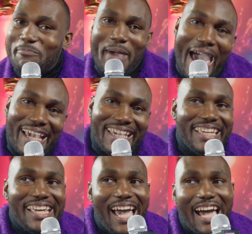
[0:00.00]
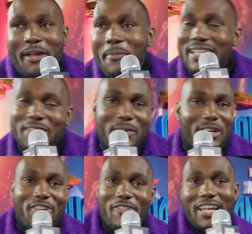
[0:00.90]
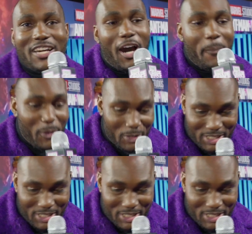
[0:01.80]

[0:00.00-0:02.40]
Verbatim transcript: back and I'm about to be on a red carpet, or